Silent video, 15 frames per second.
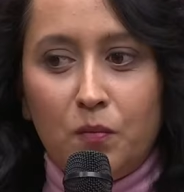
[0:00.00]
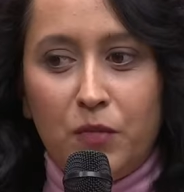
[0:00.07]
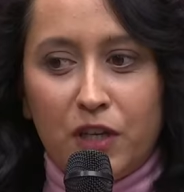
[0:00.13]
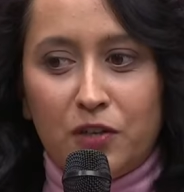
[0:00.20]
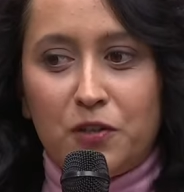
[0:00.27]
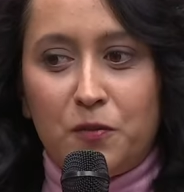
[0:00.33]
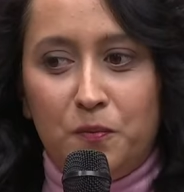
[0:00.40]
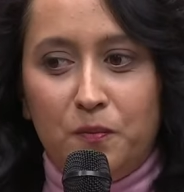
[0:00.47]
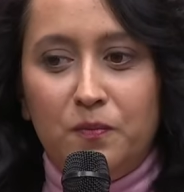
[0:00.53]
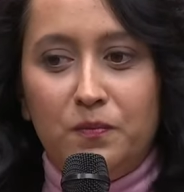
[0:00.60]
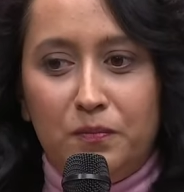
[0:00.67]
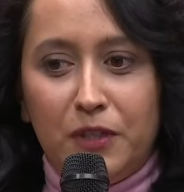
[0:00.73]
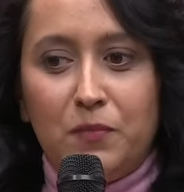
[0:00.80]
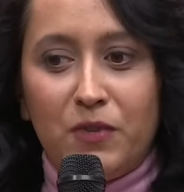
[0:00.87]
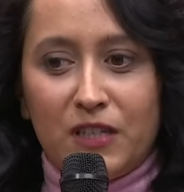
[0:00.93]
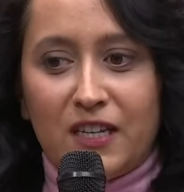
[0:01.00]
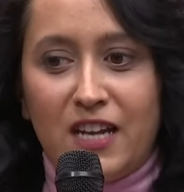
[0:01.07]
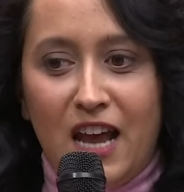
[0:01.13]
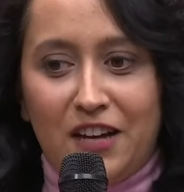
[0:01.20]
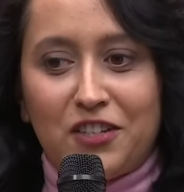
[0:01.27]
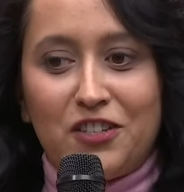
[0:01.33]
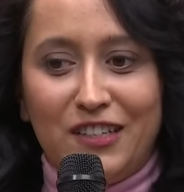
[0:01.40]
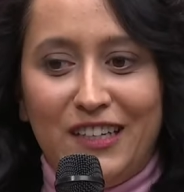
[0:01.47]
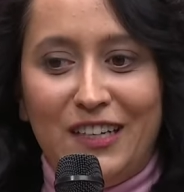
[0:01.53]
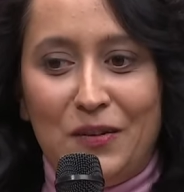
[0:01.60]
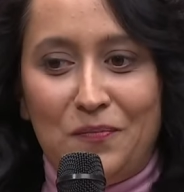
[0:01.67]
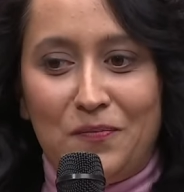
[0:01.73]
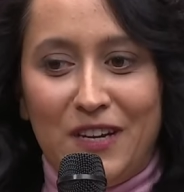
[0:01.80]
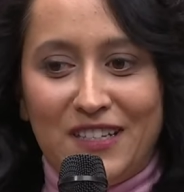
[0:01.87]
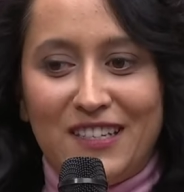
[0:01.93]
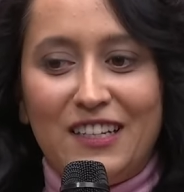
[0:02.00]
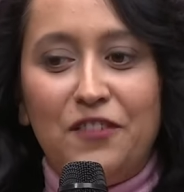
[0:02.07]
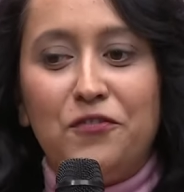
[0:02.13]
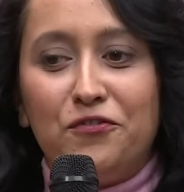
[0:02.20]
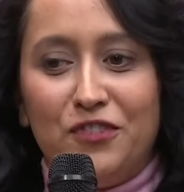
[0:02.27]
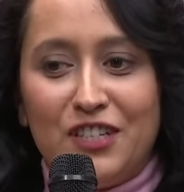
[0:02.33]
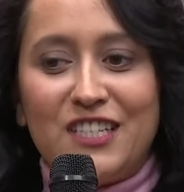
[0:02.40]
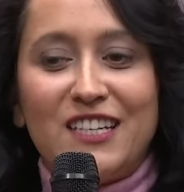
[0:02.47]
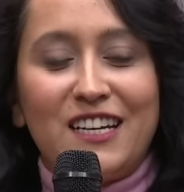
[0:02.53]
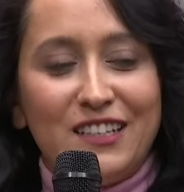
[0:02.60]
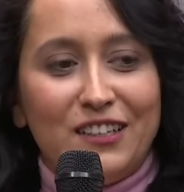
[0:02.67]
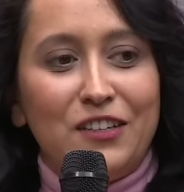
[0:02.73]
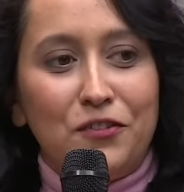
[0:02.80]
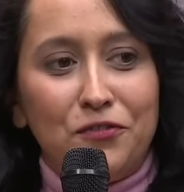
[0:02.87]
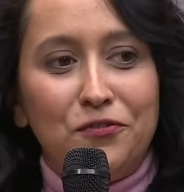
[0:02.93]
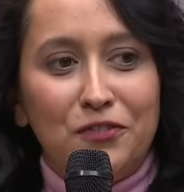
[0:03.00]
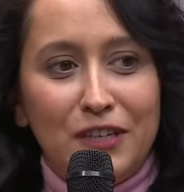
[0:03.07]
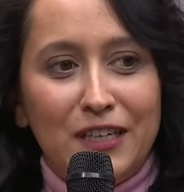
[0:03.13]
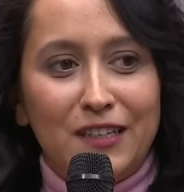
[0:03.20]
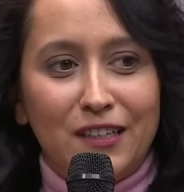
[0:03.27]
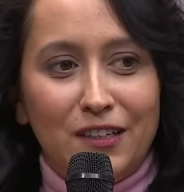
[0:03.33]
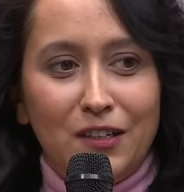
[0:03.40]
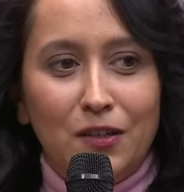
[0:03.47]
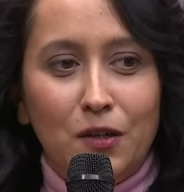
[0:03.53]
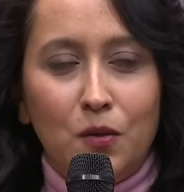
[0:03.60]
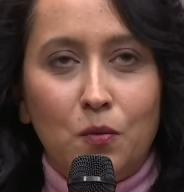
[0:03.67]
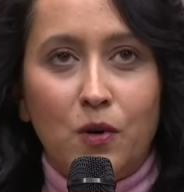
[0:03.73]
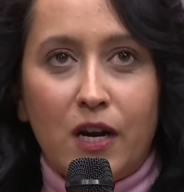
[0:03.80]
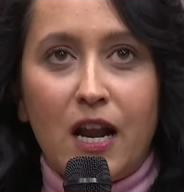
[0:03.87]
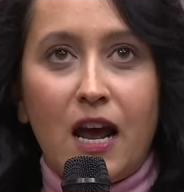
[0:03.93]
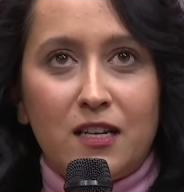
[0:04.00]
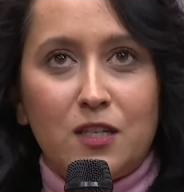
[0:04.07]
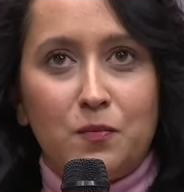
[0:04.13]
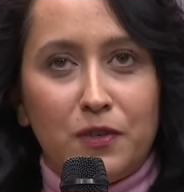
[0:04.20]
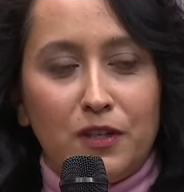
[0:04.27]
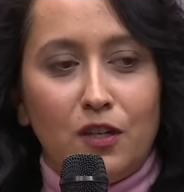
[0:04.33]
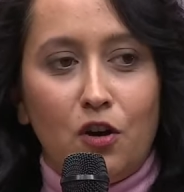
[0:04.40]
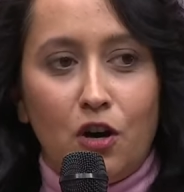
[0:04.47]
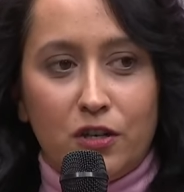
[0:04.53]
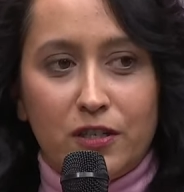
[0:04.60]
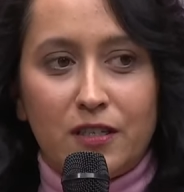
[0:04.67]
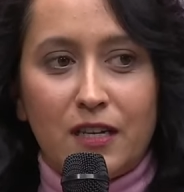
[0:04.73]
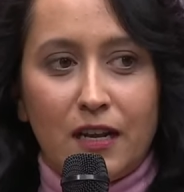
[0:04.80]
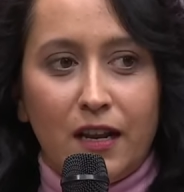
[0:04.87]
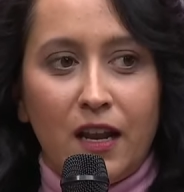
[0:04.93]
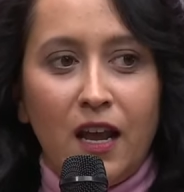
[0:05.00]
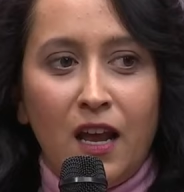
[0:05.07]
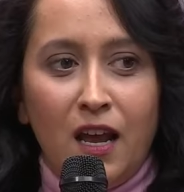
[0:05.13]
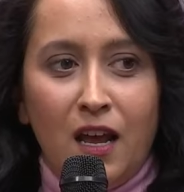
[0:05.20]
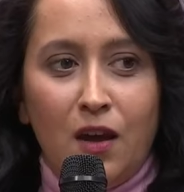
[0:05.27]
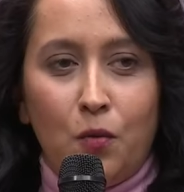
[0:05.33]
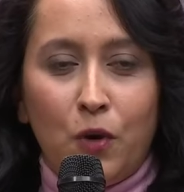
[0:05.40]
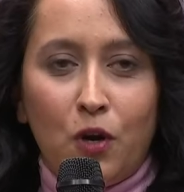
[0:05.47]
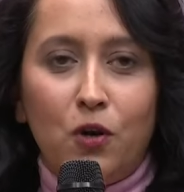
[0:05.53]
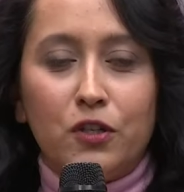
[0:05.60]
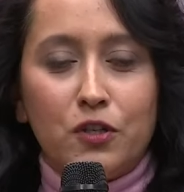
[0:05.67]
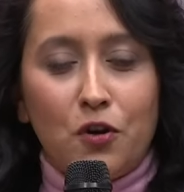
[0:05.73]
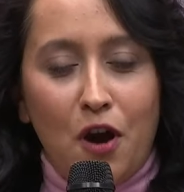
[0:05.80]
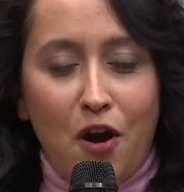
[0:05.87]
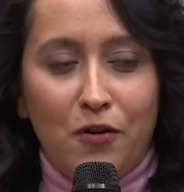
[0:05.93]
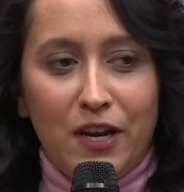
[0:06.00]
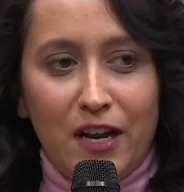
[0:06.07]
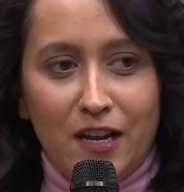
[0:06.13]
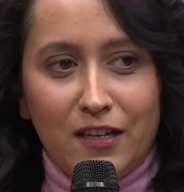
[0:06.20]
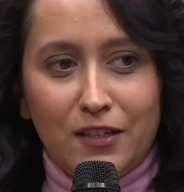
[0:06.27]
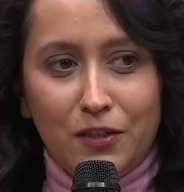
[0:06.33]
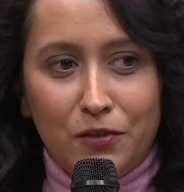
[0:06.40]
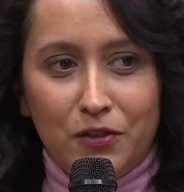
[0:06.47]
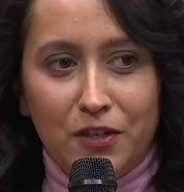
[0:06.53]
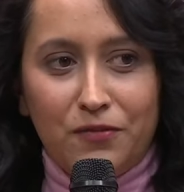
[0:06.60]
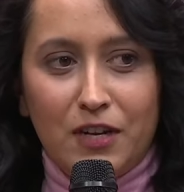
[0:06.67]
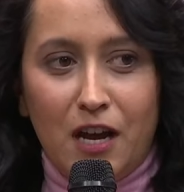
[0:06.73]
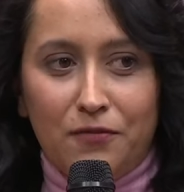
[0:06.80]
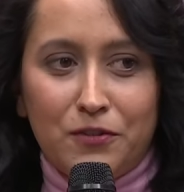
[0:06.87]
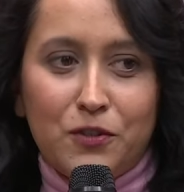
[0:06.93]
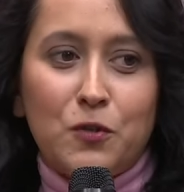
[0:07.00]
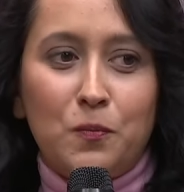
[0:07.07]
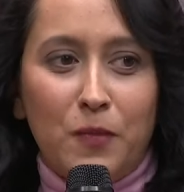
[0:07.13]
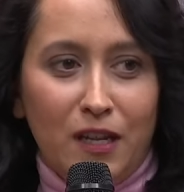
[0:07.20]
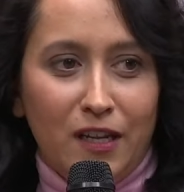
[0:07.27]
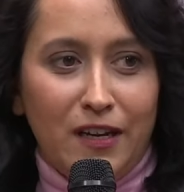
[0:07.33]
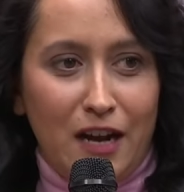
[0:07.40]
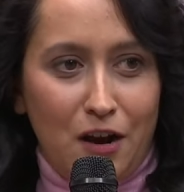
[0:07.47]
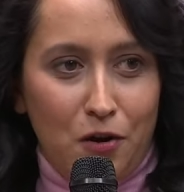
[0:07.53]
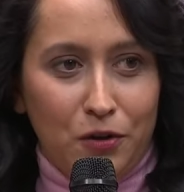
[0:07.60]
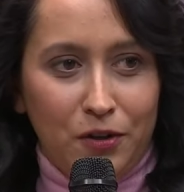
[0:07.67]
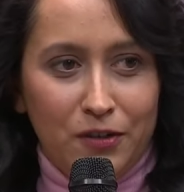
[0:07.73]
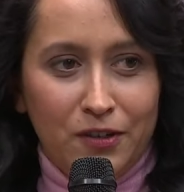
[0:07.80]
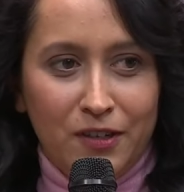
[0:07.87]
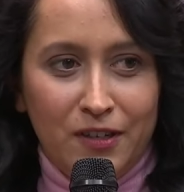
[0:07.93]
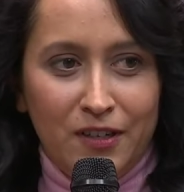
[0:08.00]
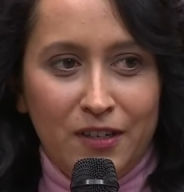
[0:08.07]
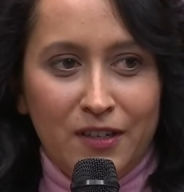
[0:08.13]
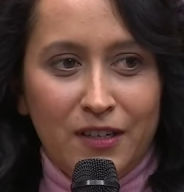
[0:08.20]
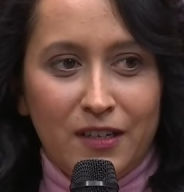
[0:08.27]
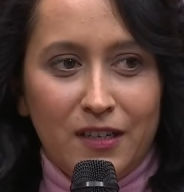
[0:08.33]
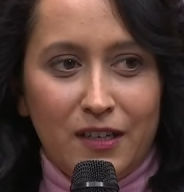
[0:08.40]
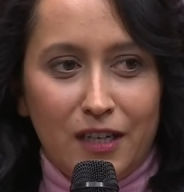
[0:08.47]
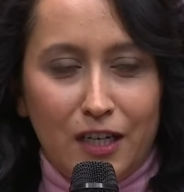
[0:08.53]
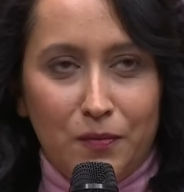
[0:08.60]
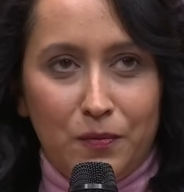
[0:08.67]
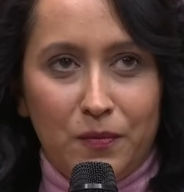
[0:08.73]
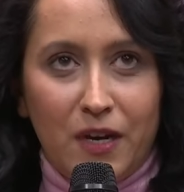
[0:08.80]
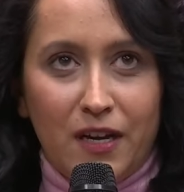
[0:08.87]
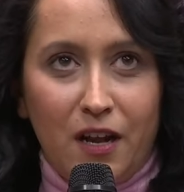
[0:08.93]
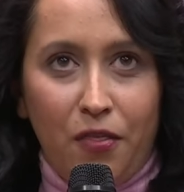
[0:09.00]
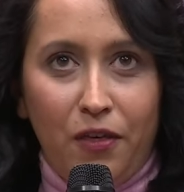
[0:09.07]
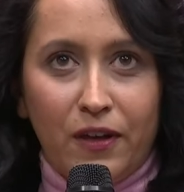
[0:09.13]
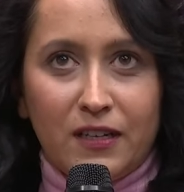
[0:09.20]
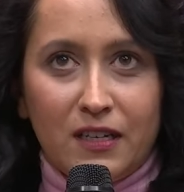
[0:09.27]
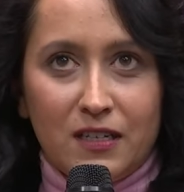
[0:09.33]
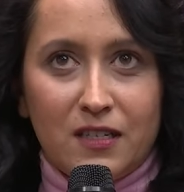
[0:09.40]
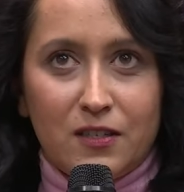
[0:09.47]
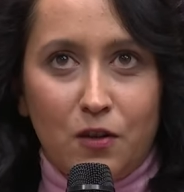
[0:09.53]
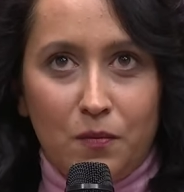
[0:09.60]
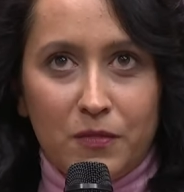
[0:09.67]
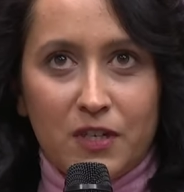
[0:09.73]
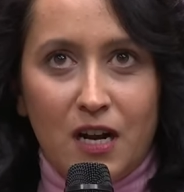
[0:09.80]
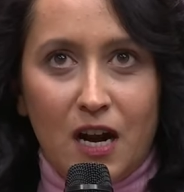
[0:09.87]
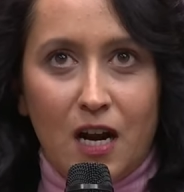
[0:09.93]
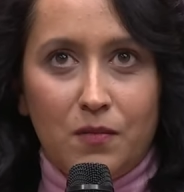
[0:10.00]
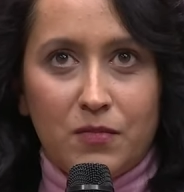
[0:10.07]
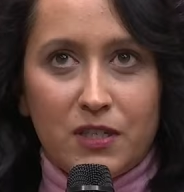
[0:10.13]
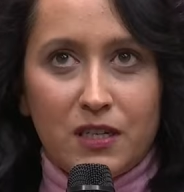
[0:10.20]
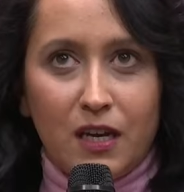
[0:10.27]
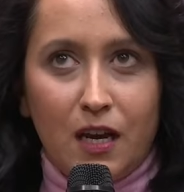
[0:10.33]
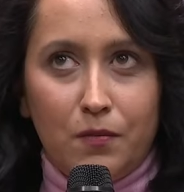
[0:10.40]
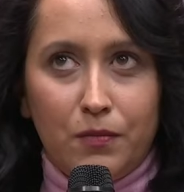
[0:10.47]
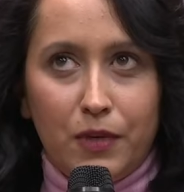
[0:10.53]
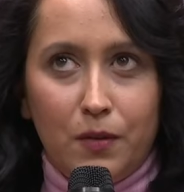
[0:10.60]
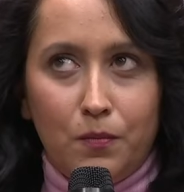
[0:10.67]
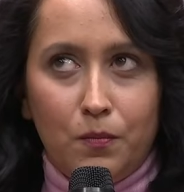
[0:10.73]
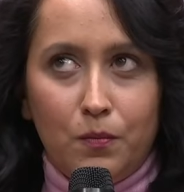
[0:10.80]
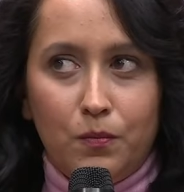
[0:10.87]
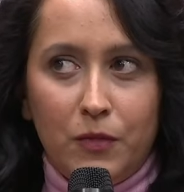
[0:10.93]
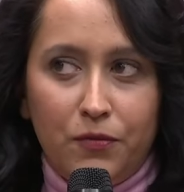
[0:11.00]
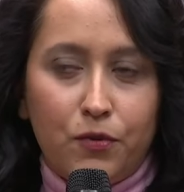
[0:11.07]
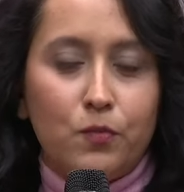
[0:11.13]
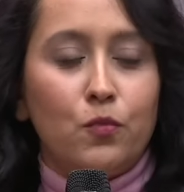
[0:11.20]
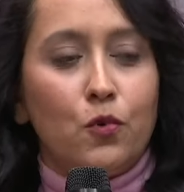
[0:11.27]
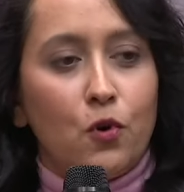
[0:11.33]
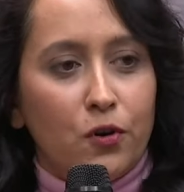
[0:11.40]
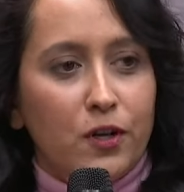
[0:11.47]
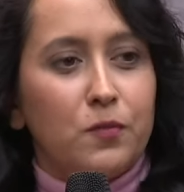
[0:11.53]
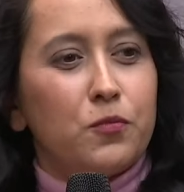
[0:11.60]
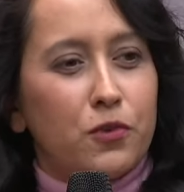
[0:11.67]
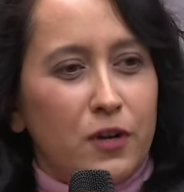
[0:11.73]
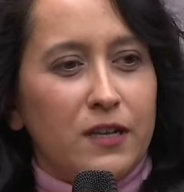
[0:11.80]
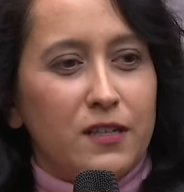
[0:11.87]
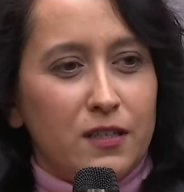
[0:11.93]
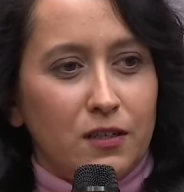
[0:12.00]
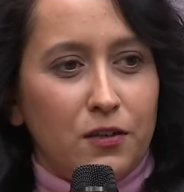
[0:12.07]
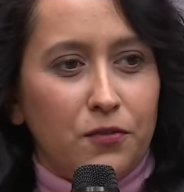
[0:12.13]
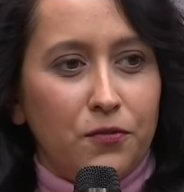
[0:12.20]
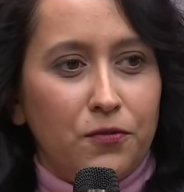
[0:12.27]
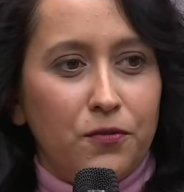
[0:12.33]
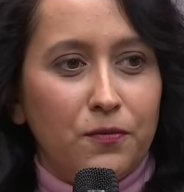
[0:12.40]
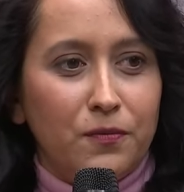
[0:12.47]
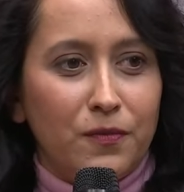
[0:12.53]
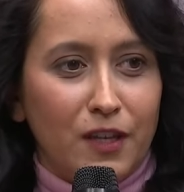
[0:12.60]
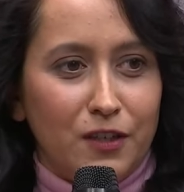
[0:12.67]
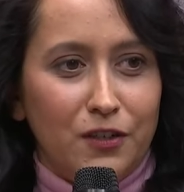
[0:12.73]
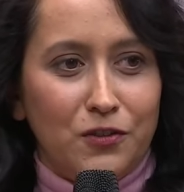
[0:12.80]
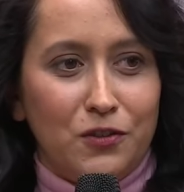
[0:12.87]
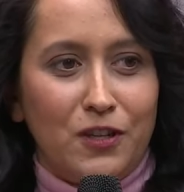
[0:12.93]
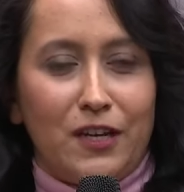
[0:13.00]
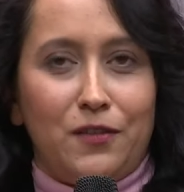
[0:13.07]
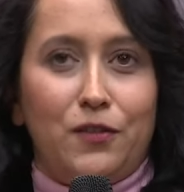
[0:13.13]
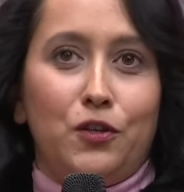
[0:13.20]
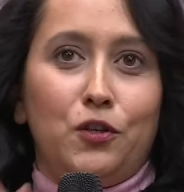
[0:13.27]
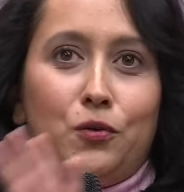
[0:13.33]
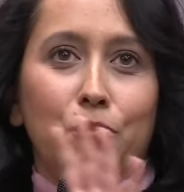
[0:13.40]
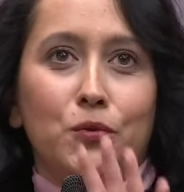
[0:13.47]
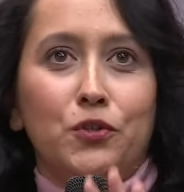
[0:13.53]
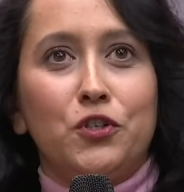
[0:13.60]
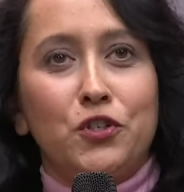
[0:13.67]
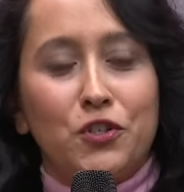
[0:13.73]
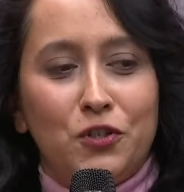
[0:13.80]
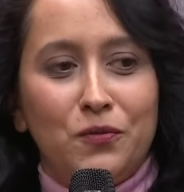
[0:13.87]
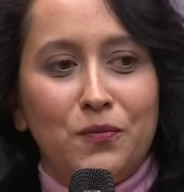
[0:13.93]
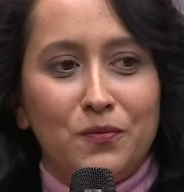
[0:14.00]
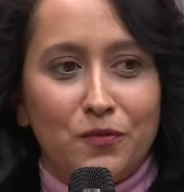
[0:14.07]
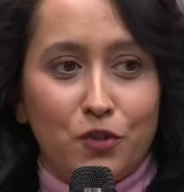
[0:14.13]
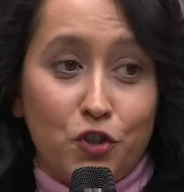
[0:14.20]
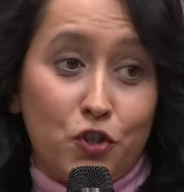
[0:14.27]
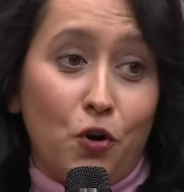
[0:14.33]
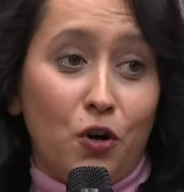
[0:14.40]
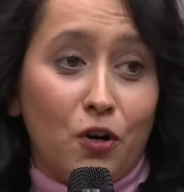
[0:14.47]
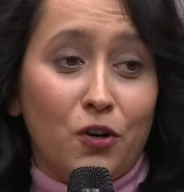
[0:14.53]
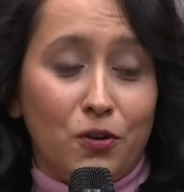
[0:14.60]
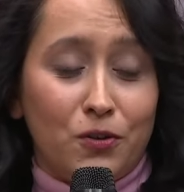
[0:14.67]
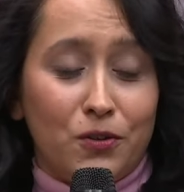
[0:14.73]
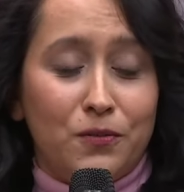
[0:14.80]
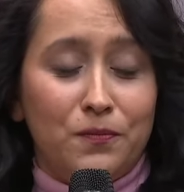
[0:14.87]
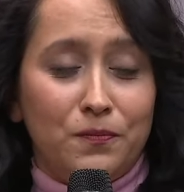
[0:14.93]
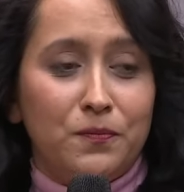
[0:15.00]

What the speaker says: Because people can actually basically physically feel what has been lost. And we all know how it ended. You don't even have to spell it out. And I think that sometimes can be even more impressive than, you know, like the huge shock. Or